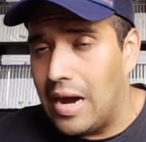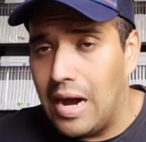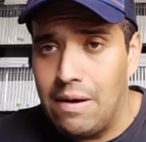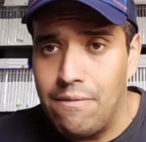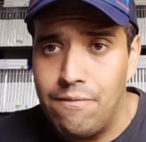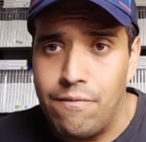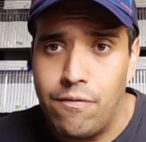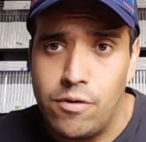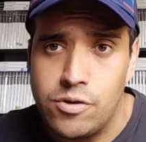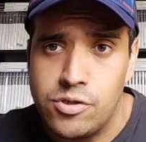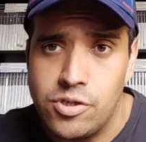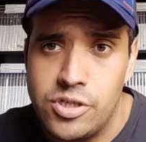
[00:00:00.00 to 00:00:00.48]

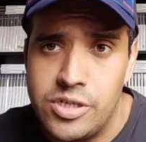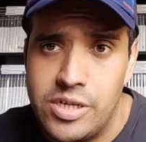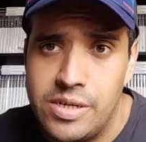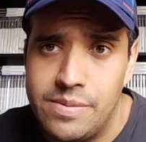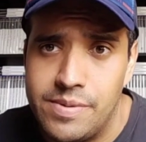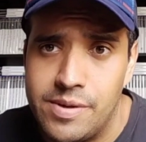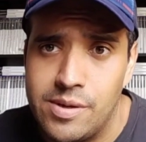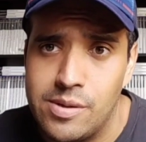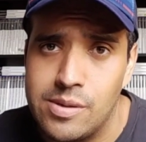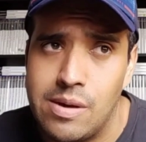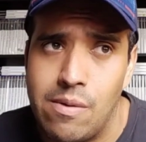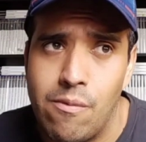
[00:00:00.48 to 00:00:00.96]

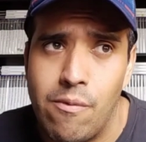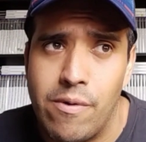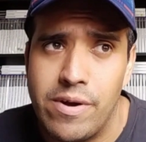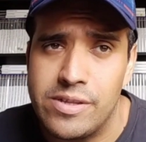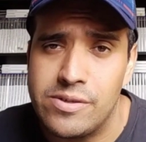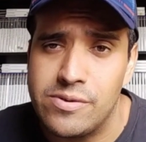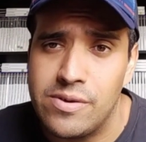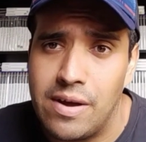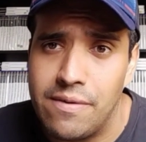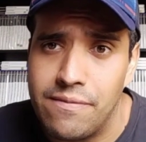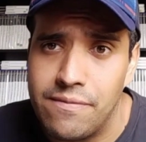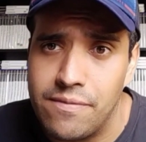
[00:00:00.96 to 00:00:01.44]
Unfortunate, because I
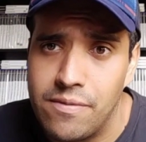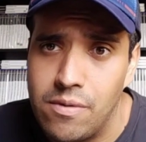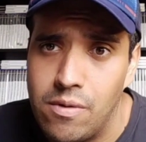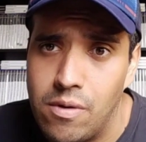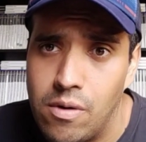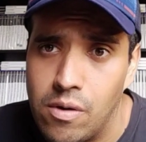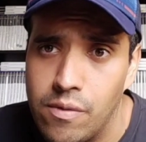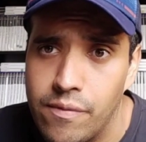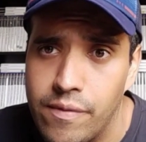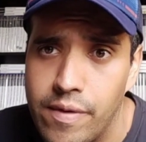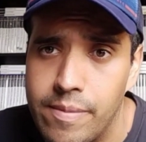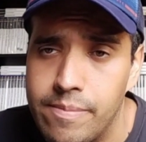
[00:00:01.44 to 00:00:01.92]
wanted to have
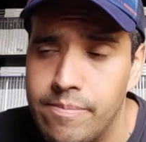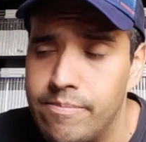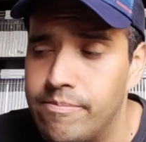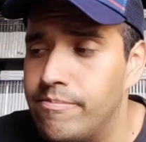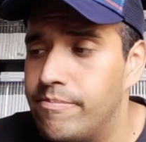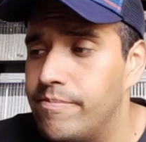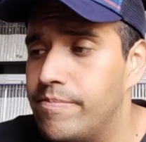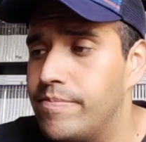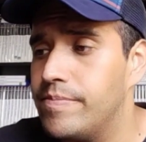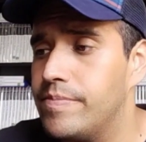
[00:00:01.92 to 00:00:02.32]
all of them.